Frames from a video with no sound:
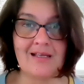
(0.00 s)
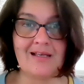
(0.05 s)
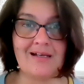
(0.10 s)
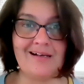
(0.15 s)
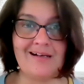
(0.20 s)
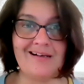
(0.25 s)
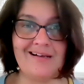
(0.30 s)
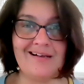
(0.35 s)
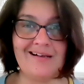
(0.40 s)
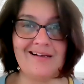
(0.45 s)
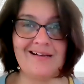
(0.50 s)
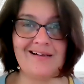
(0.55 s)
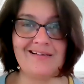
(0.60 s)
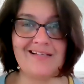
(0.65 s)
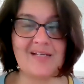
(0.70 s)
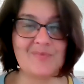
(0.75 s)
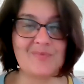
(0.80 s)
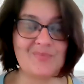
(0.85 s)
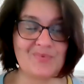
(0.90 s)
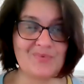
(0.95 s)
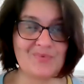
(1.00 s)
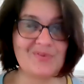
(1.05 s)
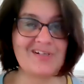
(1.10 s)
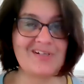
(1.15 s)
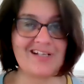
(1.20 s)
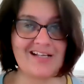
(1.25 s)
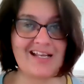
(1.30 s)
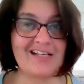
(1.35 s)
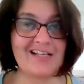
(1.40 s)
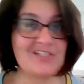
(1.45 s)
that
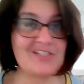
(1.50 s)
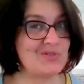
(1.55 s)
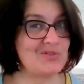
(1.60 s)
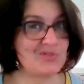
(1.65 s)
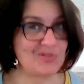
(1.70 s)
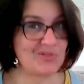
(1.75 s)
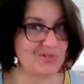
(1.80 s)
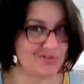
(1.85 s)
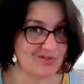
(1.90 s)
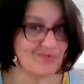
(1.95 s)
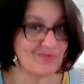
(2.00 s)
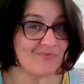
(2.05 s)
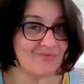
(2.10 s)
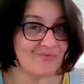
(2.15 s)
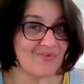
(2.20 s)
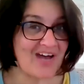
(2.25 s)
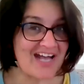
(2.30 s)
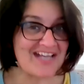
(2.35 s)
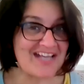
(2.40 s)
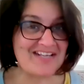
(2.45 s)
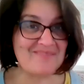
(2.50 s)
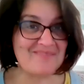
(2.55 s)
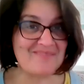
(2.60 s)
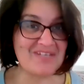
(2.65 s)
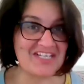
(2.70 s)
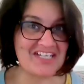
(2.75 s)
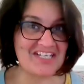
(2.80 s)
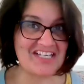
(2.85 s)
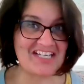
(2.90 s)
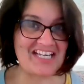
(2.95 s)
connect you to your divine
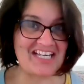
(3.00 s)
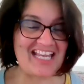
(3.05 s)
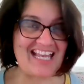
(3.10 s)
being.